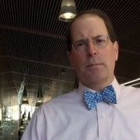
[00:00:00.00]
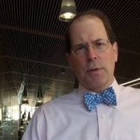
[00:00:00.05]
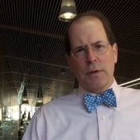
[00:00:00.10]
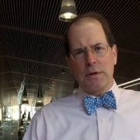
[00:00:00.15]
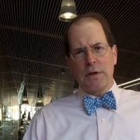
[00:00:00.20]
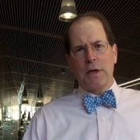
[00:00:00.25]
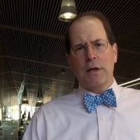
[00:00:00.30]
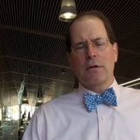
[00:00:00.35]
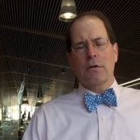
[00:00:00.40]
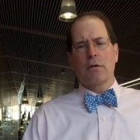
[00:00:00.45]
In
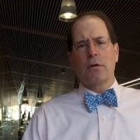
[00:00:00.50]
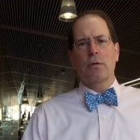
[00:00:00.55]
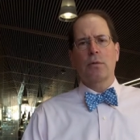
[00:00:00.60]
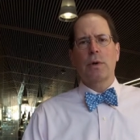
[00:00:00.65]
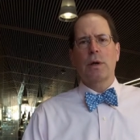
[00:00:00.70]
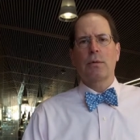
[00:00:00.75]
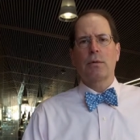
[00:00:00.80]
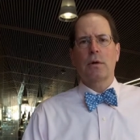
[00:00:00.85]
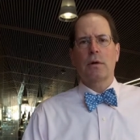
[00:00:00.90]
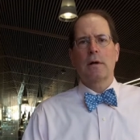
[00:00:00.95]
particular,
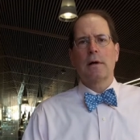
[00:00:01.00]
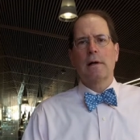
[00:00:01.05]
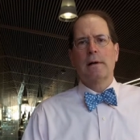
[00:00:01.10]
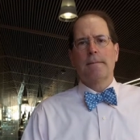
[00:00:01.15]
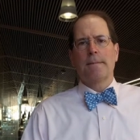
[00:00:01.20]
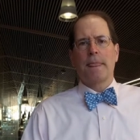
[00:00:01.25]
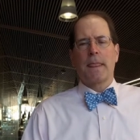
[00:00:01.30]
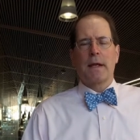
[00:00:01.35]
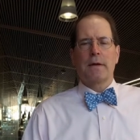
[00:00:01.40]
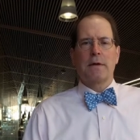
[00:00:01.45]
we were
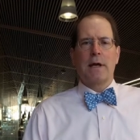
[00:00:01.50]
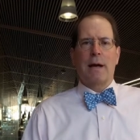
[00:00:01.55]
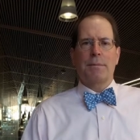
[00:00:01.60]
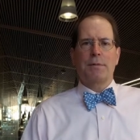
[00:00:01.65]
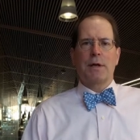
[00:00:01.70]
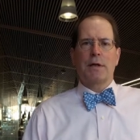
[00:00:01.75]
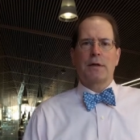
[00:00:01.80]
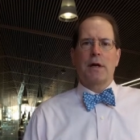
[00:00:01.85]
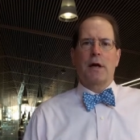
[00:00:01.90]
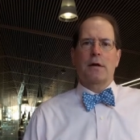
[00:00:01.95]

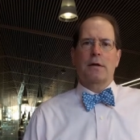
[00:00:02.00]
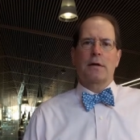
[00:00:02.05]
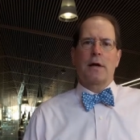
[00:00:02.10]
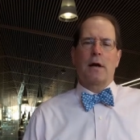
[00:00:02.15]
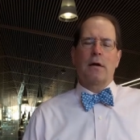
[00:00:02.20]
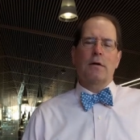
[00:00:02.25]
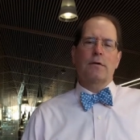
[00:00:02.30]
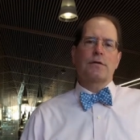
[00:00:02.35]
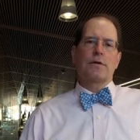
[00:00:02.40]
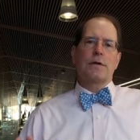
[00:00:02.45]
adapting
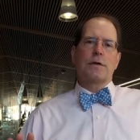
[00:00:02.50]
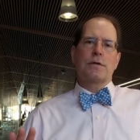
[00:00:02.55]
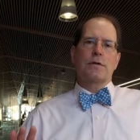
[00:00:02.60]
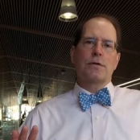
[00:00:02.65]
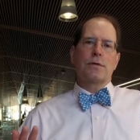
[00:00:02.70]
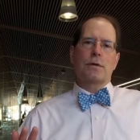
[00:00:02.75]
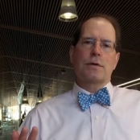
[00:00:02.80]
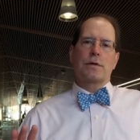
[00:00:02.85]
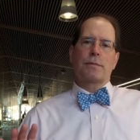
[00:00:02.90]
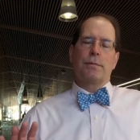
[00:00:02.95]
technologies
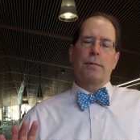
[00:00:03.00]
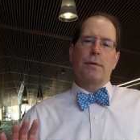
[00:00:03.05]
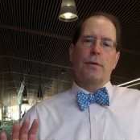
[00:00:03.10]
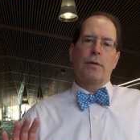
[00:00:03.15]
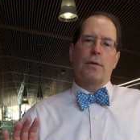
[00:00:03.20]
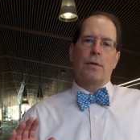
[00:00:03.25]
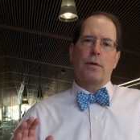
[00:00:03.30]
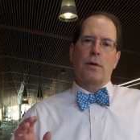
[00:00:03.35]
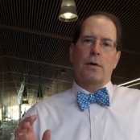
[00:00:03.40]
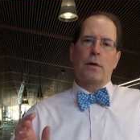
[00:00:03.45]
to
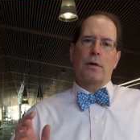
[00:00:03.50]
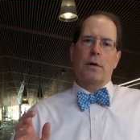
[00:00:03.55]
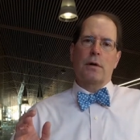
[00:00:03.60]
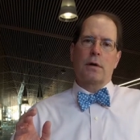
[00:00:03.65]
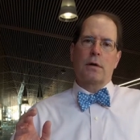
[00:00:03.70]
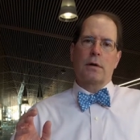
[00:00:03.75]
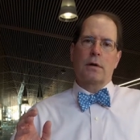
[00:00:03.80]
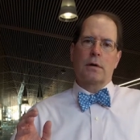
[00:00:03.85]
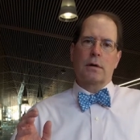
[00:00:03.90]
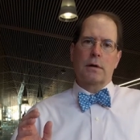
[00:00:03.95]
explore
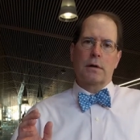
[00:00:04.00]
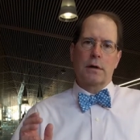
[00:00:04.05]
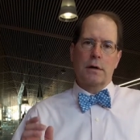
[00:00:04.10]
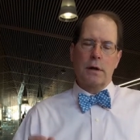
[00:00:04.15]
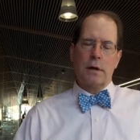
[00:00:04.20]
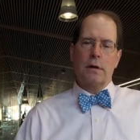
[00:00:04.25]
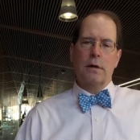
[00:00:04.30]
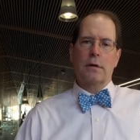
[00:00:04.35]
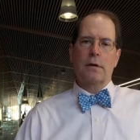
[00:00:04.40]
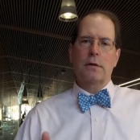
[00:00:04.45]

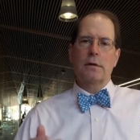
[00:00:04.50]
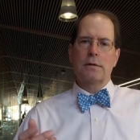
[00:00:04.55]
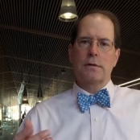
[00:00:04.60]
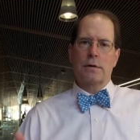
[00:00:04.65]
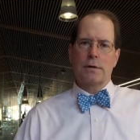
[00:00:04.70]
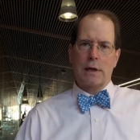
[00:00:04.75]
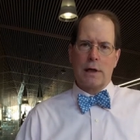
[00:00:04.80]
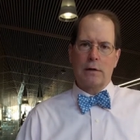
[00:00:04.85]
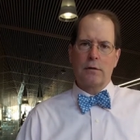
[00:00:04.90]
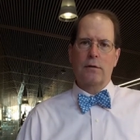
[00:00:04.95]
kilohertz
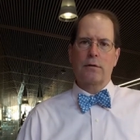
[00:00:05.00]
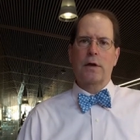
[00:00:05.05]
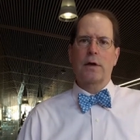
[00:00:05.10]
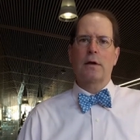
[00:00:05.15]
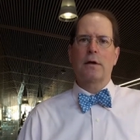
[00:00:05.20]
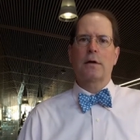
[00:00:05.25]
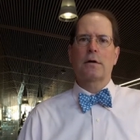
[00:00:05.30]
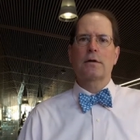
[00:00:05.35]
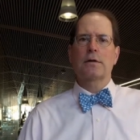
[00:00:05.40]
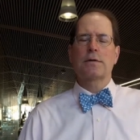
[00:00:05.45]
or tens of
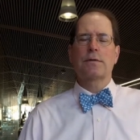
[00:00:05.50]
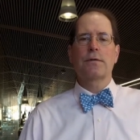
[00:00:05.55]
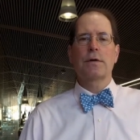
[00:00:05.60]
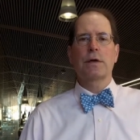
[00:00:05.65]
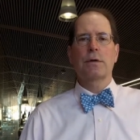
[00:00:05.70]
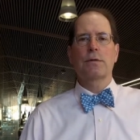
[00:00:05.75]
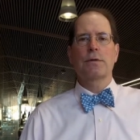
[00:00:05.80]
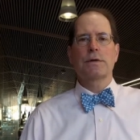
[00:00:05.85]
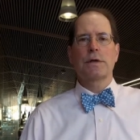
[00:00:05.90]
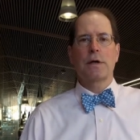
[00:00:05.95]
kilohertz
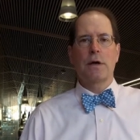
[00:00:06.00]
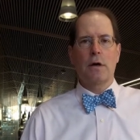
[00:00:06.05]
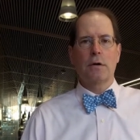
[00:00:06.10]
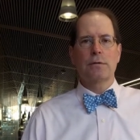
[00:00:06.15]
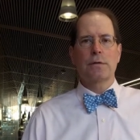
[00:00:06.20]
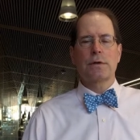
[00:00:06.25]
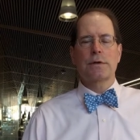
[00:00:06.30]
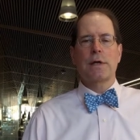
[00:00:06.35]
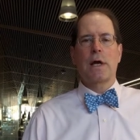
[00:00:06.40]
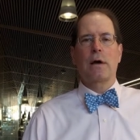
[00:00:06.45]
frequency
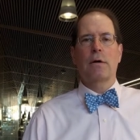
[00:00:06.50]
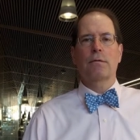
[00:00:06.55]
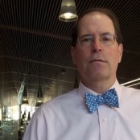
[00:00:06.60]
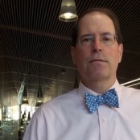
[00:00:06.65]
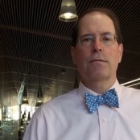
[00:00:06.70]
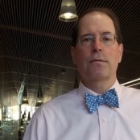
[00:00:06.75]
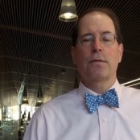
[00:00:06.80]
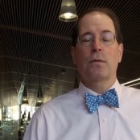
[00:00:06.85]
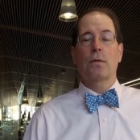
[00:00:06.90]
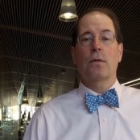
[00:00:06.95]
ultrasound
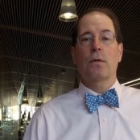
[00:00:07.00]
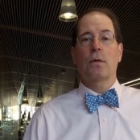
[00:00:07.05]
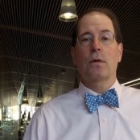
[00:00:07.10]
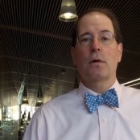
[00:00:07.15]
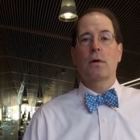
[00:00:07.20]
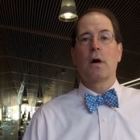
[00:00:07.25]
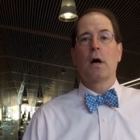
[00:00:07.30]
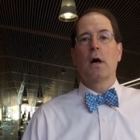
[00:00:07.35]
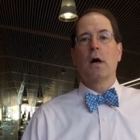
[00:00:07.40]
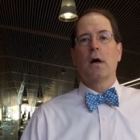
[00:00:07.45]

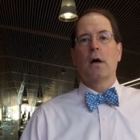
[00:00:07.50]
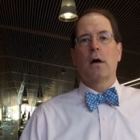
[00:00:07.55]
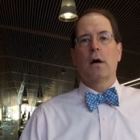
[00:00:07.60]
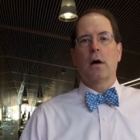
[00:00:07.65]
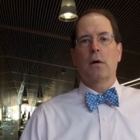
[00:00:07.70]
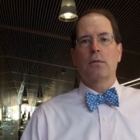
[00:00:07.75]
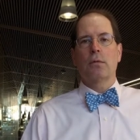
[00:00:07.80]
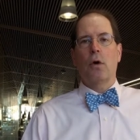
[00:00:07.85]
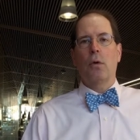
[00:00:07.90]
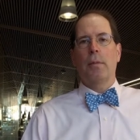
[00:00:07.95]
for
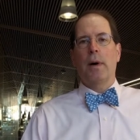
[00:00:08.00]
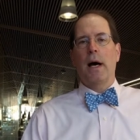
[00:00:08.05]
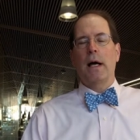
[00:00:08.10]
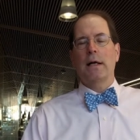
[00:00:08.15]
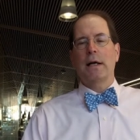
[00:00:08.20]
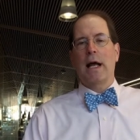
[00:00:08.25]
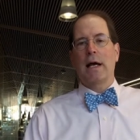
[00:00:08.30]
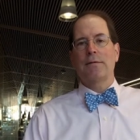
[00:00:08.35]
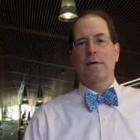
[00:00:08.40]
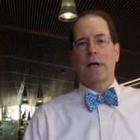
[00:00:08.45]
a
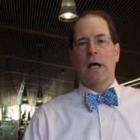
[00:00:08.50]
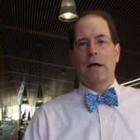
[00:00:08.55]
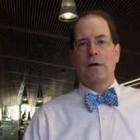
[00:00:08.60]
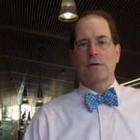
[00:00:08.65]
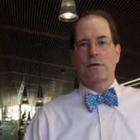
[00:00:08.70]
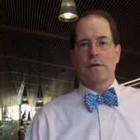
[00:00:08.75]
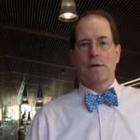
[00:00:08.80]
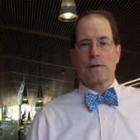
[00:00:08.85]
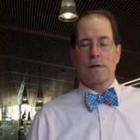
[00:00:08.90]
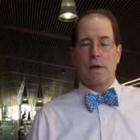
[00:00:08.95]
robot
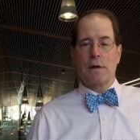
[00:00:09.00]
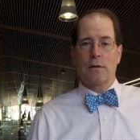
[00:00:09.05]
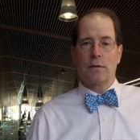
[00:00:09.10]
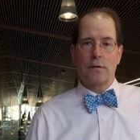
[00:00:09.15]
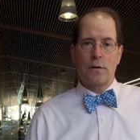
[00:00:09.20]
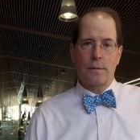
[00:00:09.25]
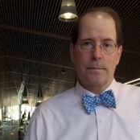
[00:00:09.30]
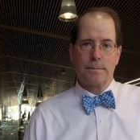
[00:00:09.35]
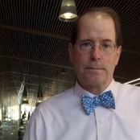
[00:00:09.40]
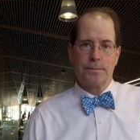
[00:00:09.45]
navigation
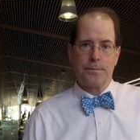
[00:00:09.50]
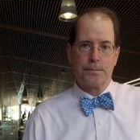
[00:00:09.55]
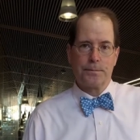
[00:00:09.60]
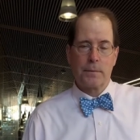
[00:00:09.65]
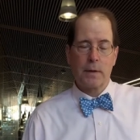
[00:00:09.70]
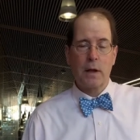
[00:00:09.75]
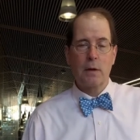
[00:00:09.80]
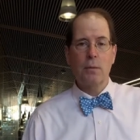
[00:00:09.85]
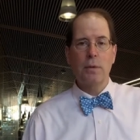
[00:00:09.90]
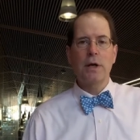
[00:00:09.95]
sensor.
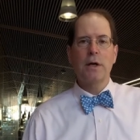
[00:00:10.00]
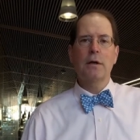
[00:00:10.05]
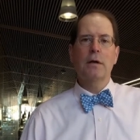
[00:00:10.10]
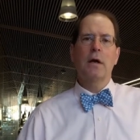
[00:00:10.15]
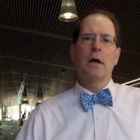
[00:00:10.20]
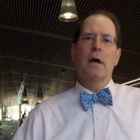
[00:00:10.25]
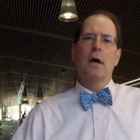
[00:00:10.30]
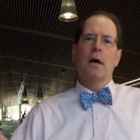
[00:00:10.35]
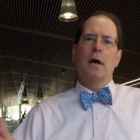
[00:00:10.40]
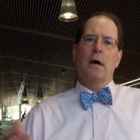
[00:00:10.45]
And we
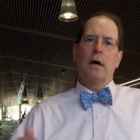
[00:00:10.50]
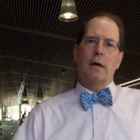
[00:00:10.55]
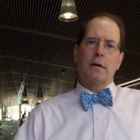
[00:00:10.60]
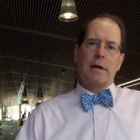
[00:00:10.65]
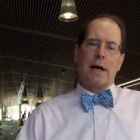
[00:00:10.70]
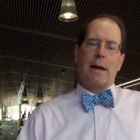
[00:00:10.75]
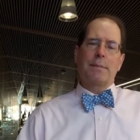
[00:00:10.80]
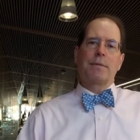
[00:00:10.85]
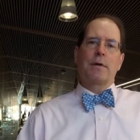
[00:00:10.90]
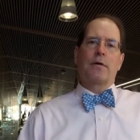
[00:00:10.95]
had
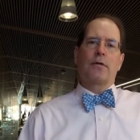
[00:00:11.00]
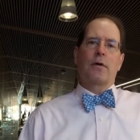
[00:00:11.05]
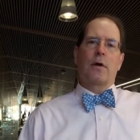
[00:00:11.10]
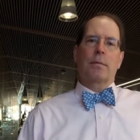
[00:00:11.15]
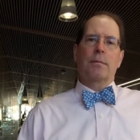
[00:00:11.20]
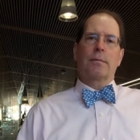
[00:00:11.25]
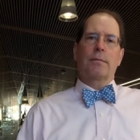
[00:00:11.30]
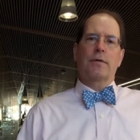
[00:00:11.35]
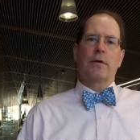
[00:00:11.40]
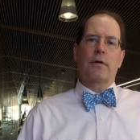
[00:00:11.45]
adapted
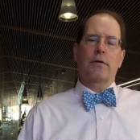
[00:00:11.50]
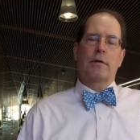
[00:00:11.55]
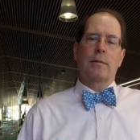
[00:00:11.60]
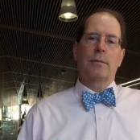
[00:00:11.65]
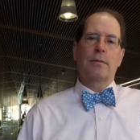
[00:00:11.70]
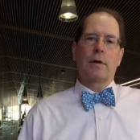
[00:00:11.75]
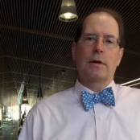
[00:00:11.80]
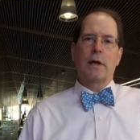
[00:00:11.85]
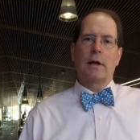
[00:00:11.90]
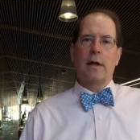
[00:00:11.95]
some
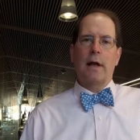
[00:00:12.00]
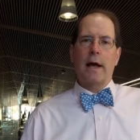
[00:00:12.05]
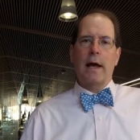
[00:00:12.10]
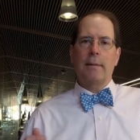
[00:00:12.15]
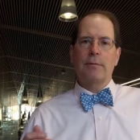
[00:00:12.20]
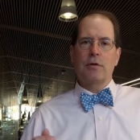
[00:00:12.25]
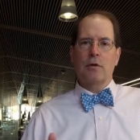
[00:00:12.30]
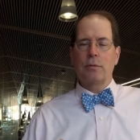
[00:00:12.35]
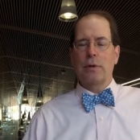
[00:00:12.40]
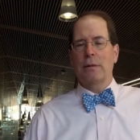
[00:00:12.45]
systems in the
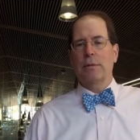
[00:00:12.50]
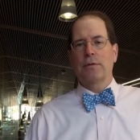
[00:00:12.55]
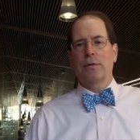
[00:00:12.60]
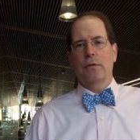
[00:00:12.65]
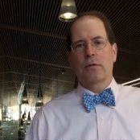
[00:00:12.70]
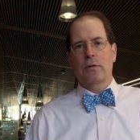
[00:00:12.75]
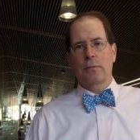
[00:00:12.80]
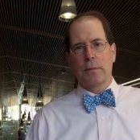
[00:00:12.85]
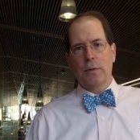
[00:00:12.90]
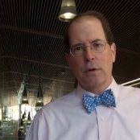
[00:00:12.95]
lab to be able to
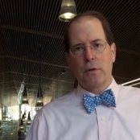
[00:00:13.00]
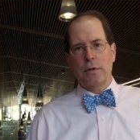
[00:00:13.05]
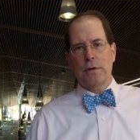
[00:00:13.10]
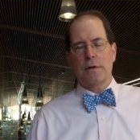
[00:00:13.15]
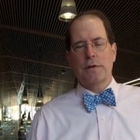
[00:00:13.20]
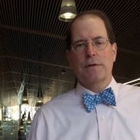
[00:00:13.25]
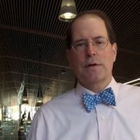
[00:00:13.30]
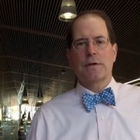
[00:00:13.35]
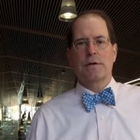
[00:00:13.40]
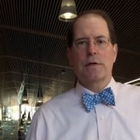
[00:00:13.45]
explore
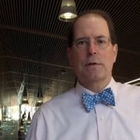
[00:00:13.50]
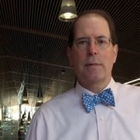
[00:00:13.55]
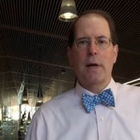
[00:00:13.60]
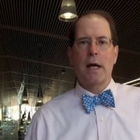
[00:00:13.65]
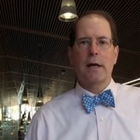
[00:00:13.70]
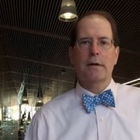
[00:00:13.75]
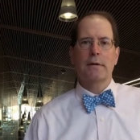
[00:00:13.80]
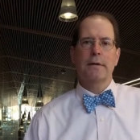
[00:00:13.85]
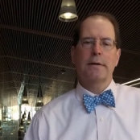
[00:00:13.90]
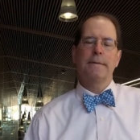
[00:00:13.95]
this
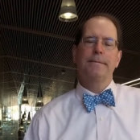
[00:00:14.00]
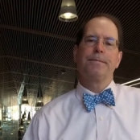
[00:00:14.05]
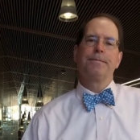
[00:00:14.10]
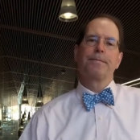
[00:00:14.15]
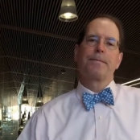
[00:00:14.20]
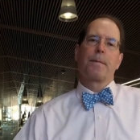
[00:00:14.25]
systematically.